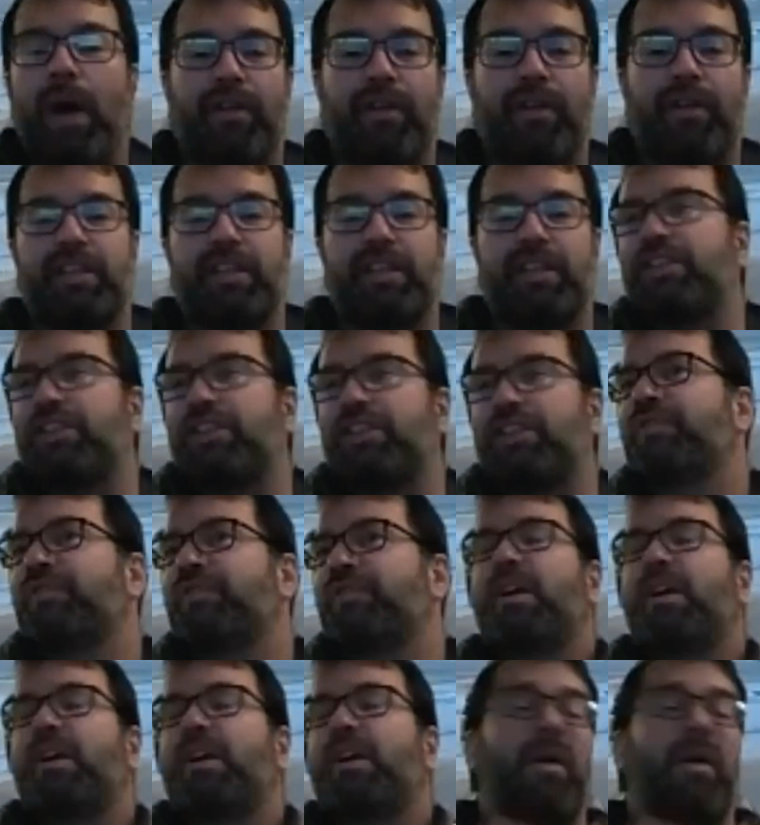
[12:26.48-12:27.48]
because actually, if you say,
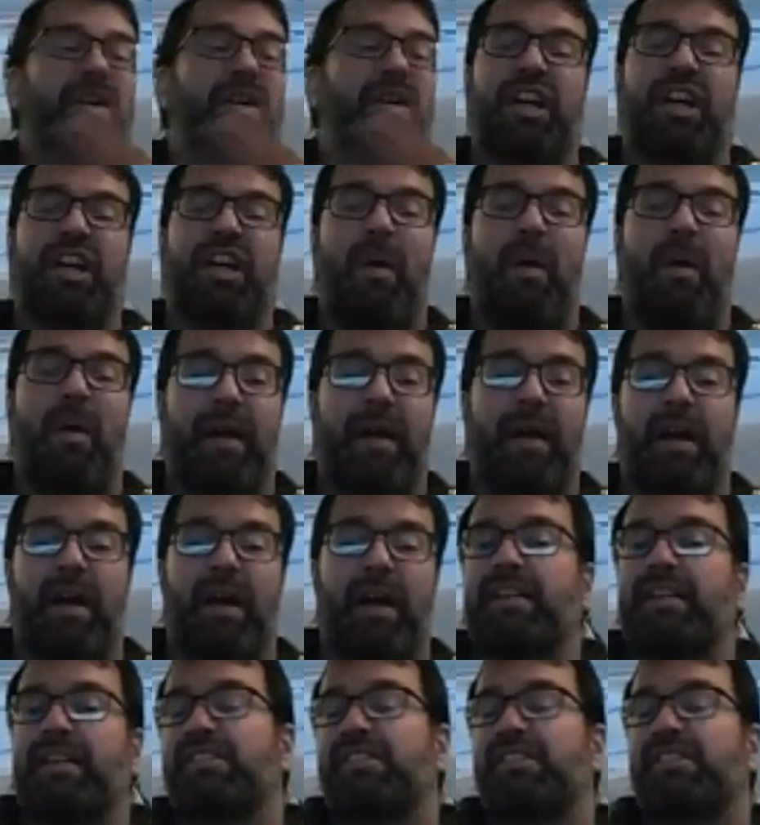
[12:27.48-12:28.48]
well, I'm going to go out, and
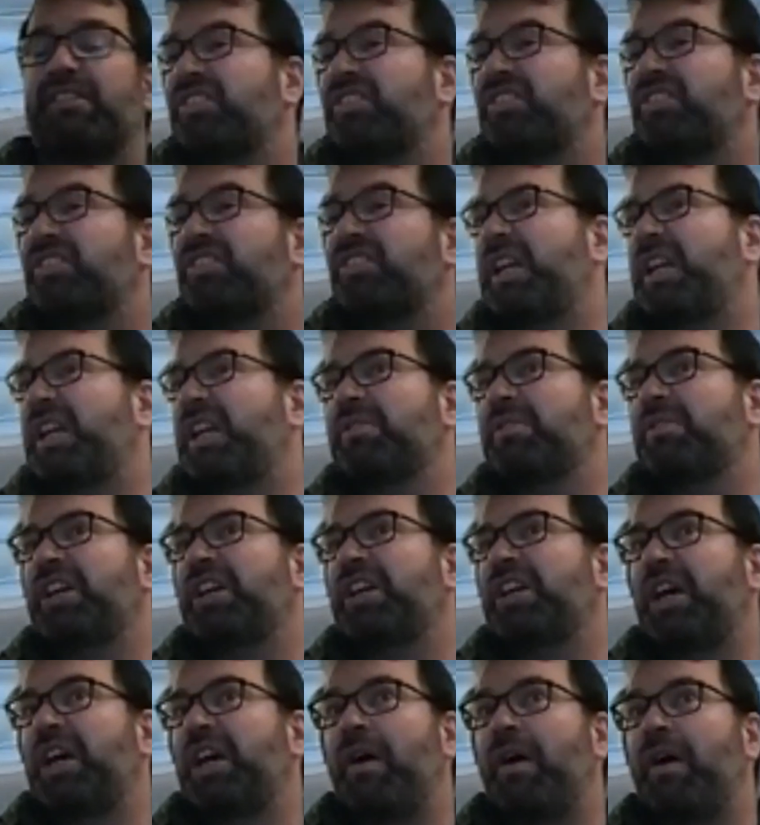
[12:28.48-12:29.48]
I decided I was going to
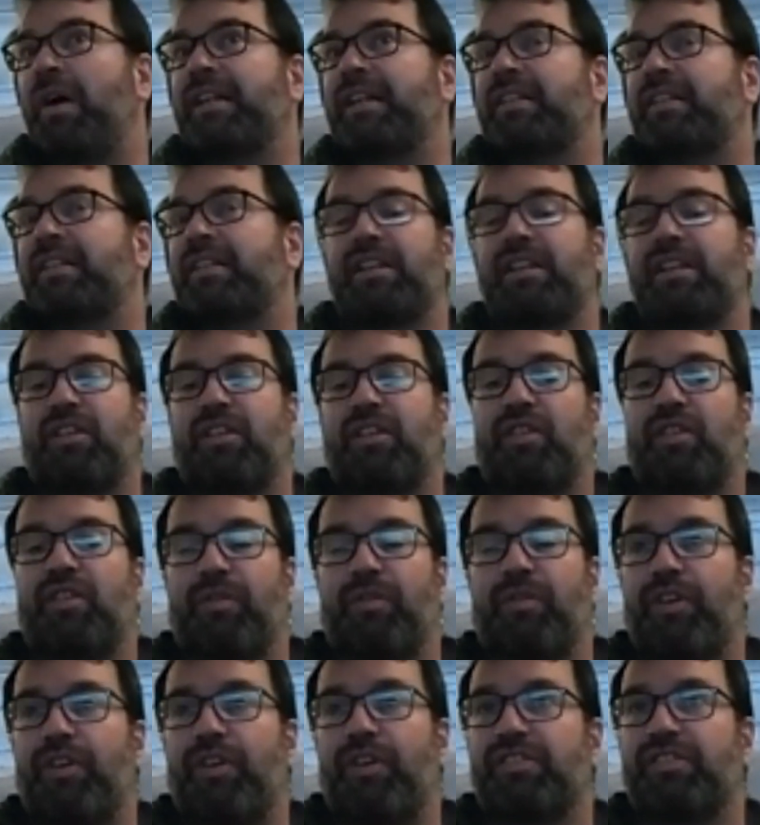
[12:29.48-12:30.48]
go out at 10 o'clock on
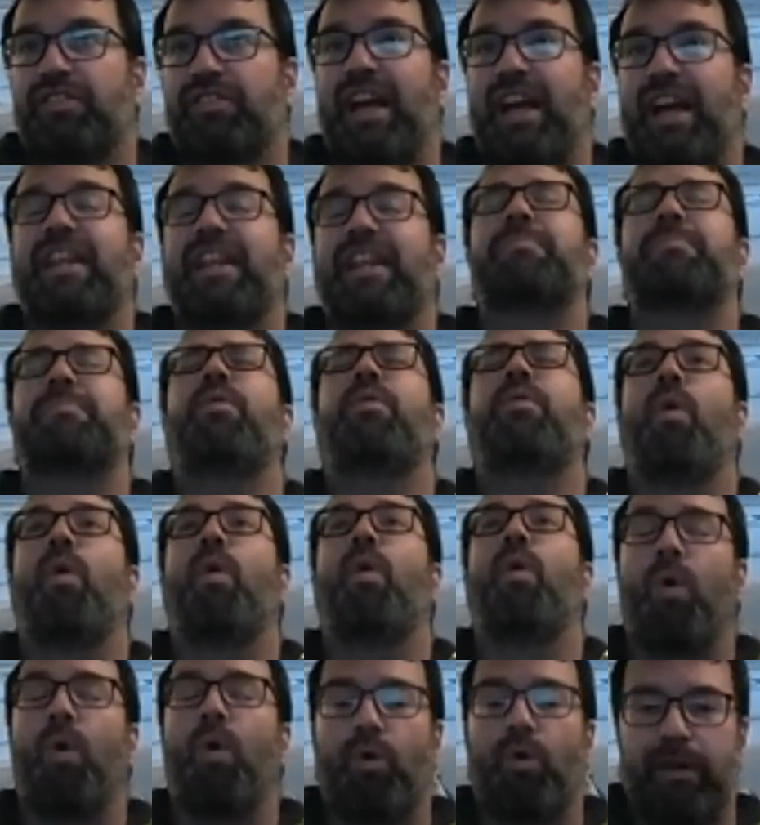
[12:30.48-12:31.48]
Thursday, and it's
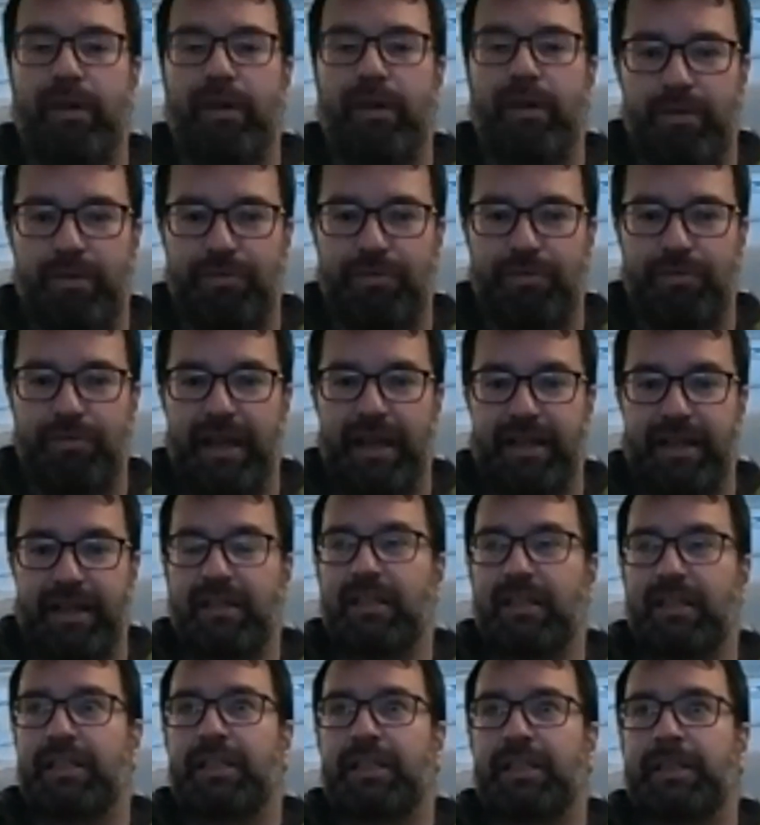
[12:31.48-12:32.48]
pouring with rain,
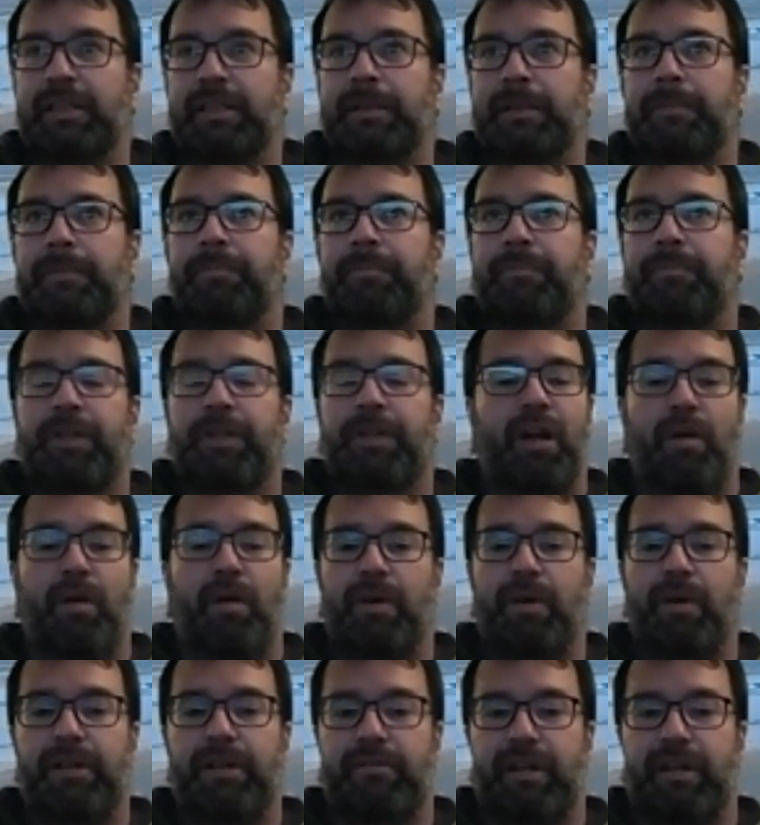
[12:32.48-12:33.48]
you can't
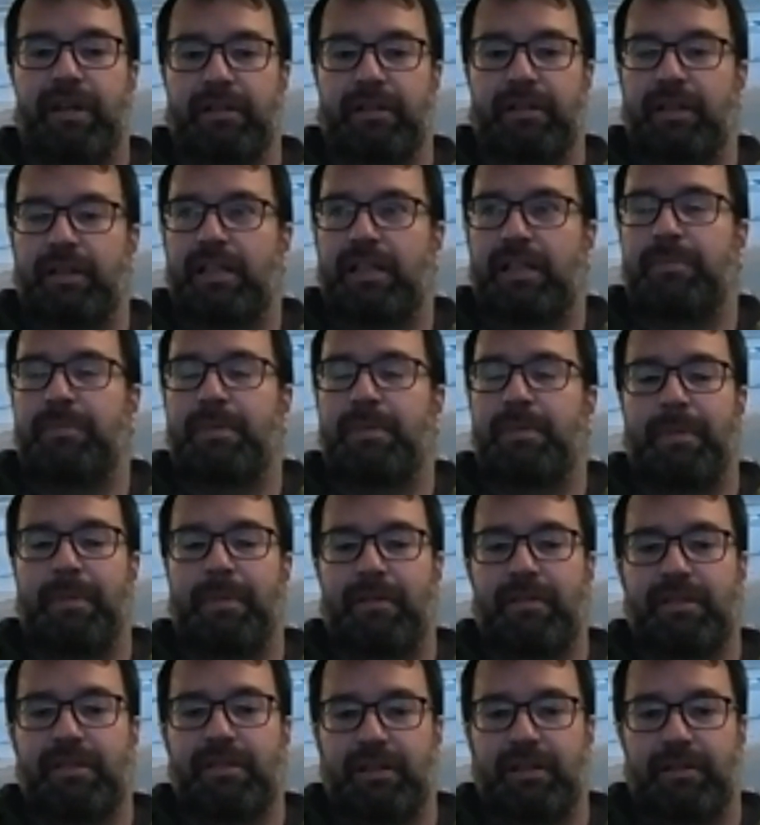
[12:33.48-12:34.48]
work in rain. Well, that's a bit
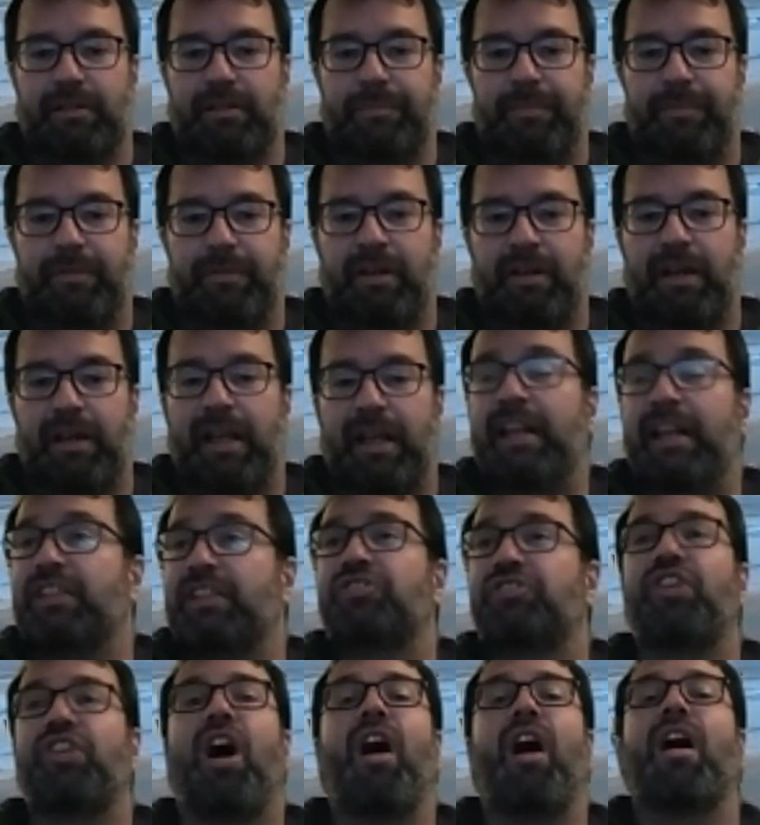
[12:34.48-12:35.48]
embarrassing, right? And it's
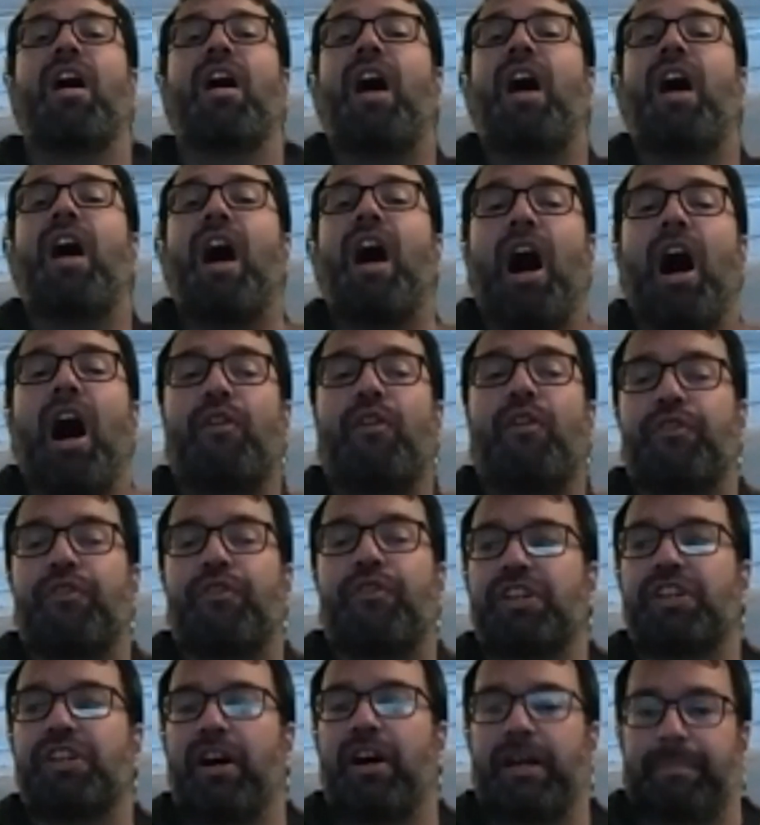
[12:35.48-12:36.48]
dark half the
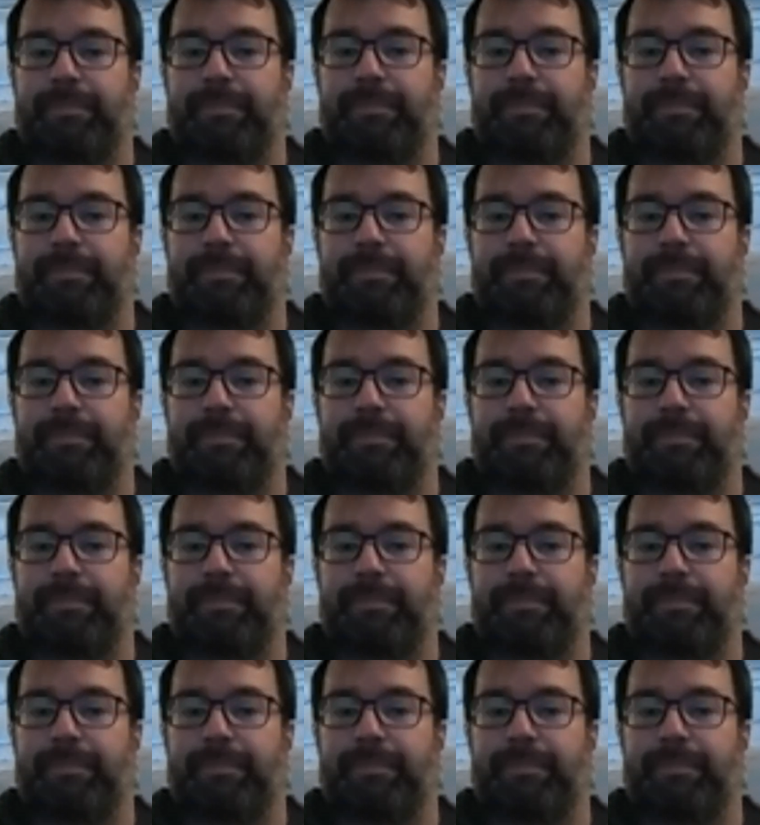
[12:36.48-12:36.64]
time.